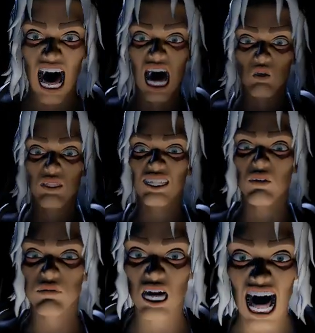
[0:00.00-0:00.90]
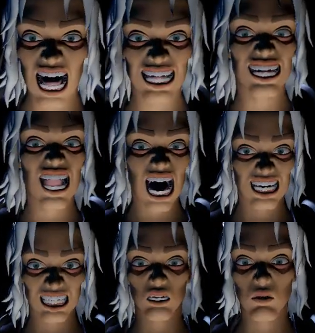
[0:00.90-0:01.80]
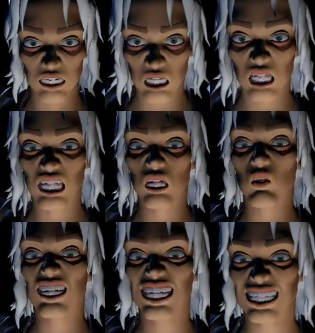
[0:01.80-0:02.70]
How will you find the light switch? You're in a